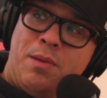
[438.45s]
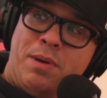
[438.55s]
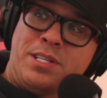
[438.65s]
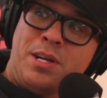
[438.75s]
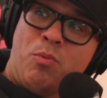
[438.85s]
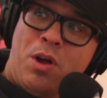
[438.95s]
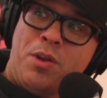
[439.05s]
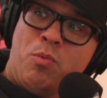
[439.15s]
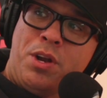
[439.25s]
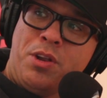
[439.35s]
My son
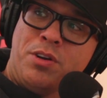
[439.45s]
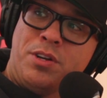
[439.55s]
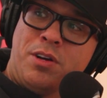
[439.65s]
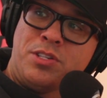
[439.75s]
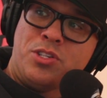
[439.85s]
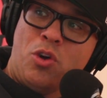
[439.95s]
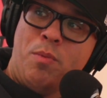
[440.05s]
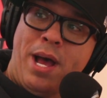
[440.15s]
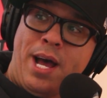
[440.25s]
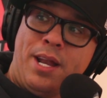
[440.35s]
wanted one of your dogs
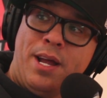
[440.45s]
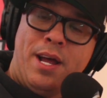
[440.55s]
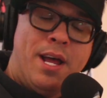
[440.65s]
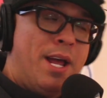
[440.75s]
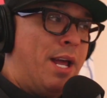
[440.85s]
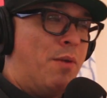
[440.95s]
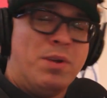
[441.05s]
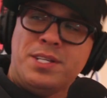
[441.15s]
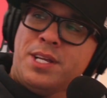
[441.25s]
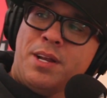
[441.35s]
so bad. And
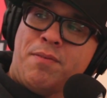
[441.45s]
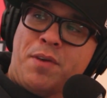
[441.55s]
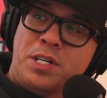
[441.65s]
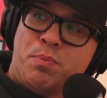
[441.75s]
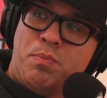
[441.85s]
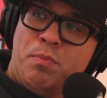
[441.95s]
what is he, a French